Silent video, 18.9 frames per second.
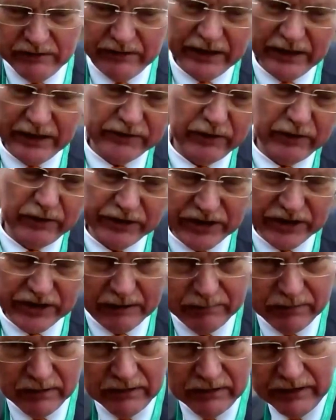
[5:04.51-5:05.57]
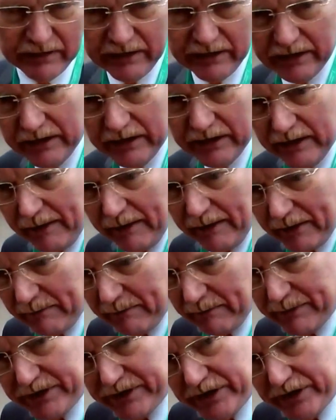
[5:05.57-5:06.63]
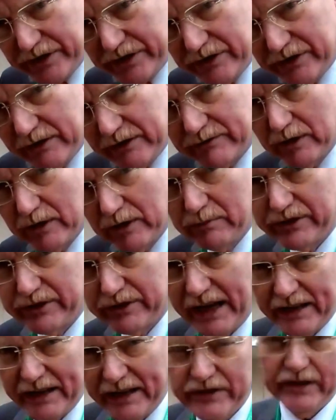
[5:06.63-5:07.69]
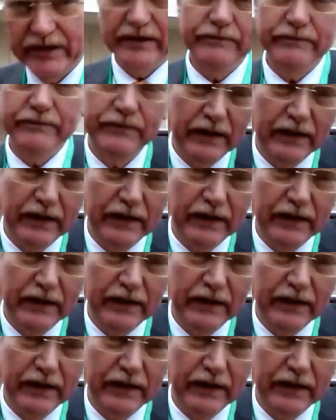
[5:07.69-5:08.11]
there's for example the competition of robot dancing.